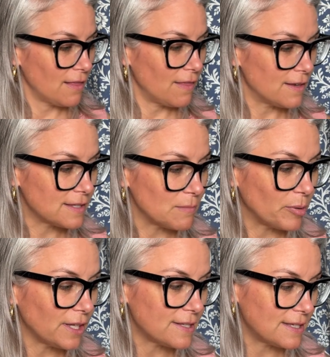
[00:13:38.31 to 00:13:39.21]
the
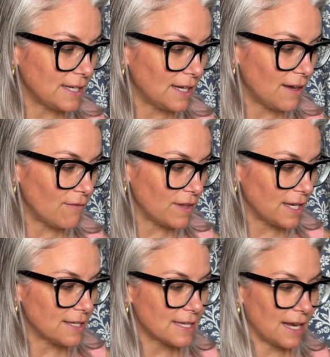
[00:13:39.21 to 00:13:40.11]
simplicity of
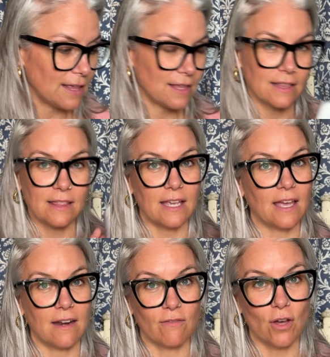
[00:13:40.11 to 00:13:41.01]
these, and I think that they
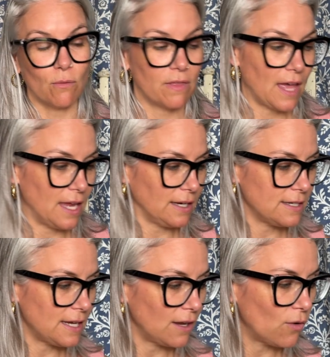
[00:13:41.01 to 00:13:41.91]
kind of go with any
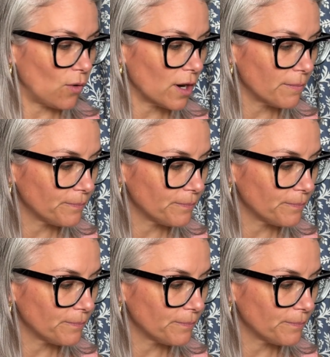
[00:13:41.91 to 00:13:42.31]
decor.